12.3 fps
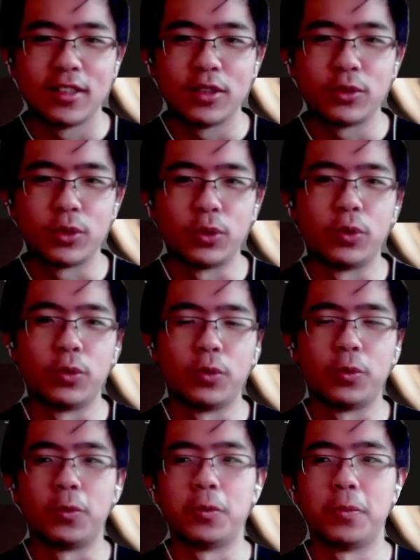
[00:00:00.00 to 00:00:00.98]

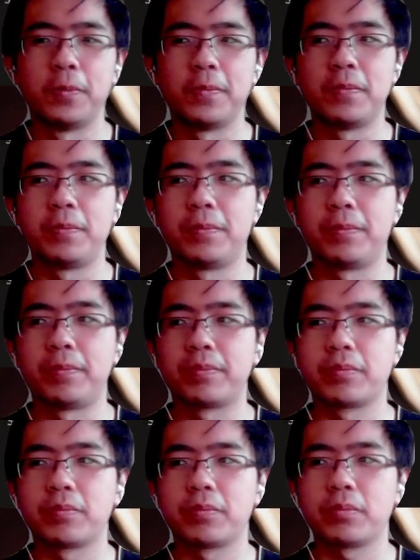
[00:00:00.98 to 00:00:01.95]
So
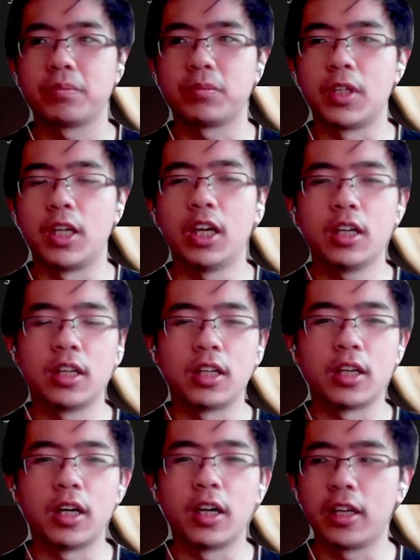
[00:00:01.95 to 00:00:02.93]

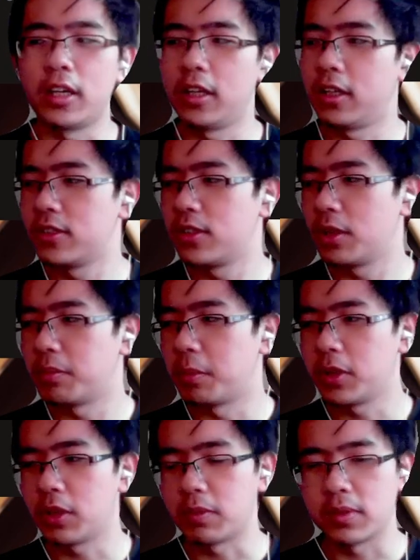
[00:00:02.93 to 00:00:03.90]
yeah, I still have a
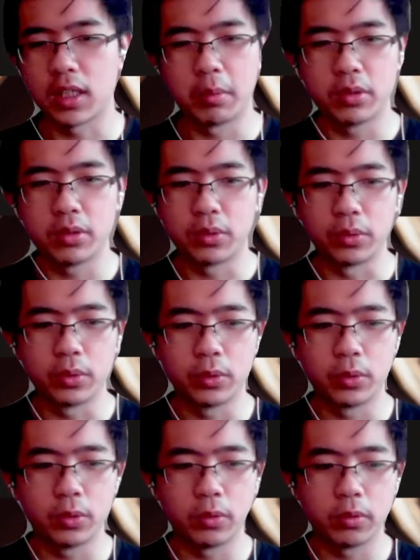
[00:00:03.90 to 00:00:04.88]
bunch of assignments to
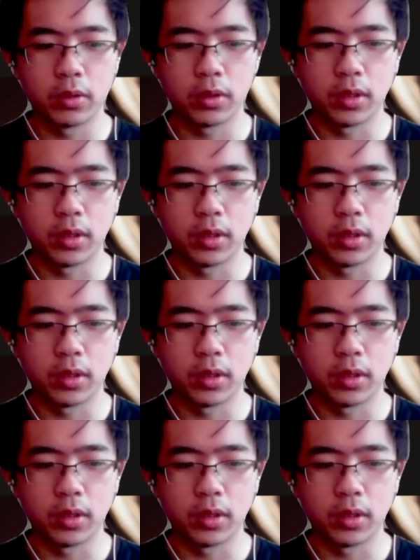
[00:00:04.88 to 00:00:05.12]
do.